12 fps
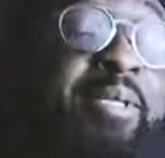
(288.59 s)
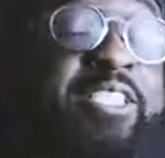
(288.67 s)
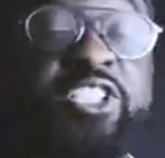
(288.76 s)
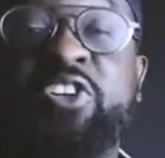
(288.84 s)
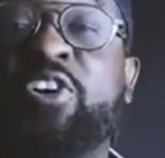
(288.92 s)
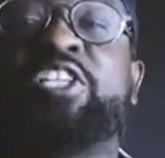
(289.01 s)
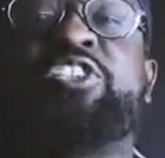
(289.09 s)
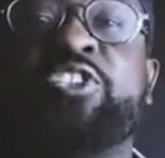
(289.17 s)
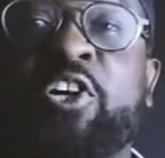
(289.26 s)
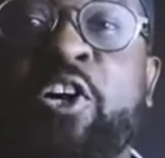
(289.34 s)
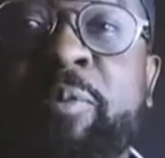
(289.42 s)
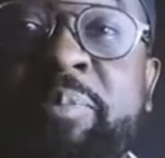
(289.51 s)
And she got a
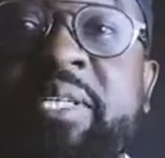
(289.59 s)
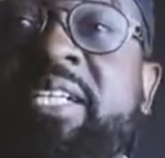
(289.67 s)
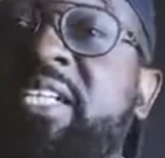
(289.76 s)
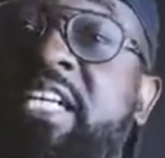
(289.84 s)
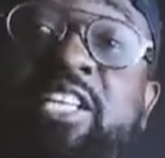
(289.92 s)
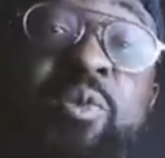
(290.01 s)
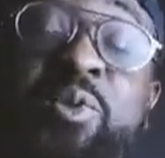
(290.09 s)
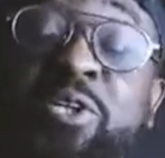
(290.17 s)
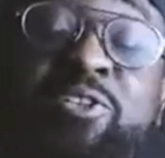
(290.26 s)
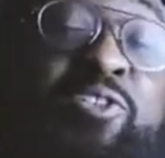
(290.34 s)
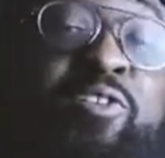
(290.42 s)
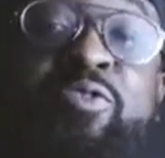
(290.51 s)
job in the
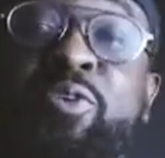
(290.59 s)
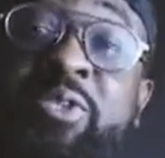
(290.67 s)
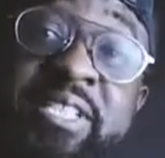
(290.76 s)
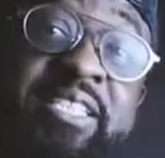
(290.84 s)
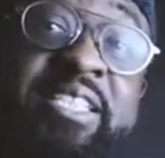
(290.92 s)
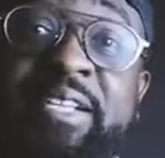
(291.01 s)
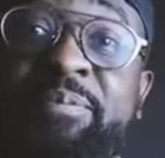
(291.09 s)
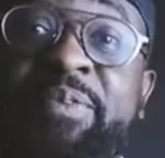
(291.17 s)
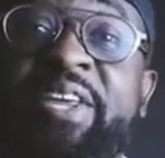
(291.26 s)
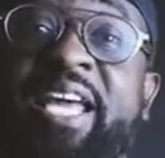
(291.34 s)
world of auditing.